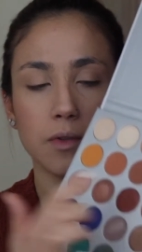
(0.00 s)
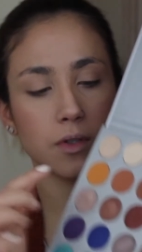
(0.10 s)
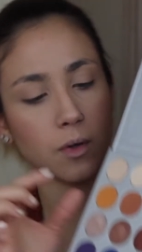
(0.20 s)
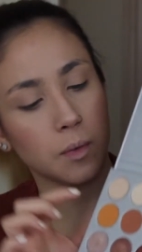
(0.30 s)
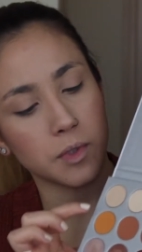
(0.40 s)

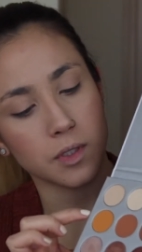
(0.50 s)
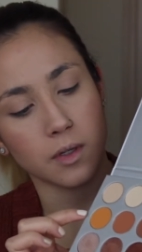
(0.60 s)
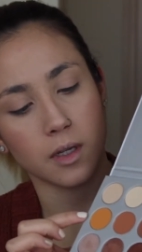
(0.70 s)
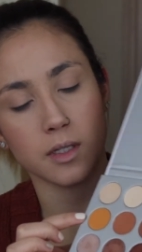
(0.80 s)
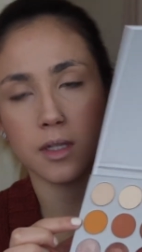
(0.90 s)
so I'm just
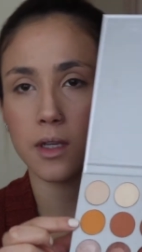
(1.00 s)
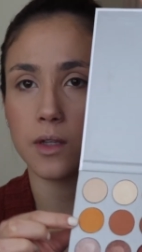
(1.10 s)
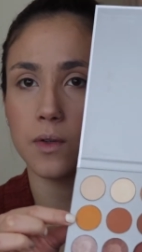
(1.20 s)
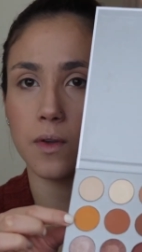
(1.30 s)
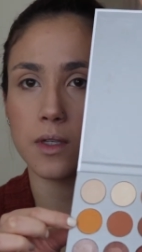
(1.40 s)
gonna stick
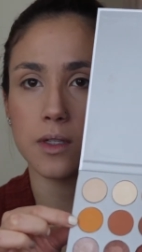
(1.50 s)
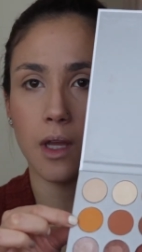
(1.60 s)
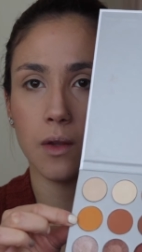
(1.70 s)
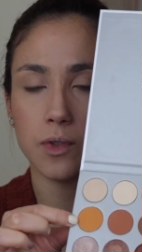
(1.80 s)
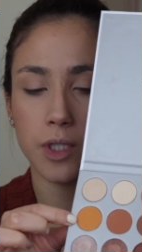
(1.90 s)
to this
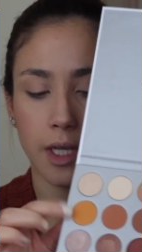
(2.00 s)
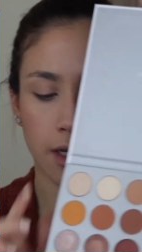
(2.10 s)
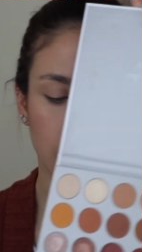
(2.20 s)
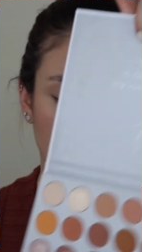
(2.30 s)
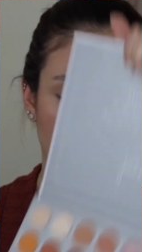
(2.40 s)
yellow shade.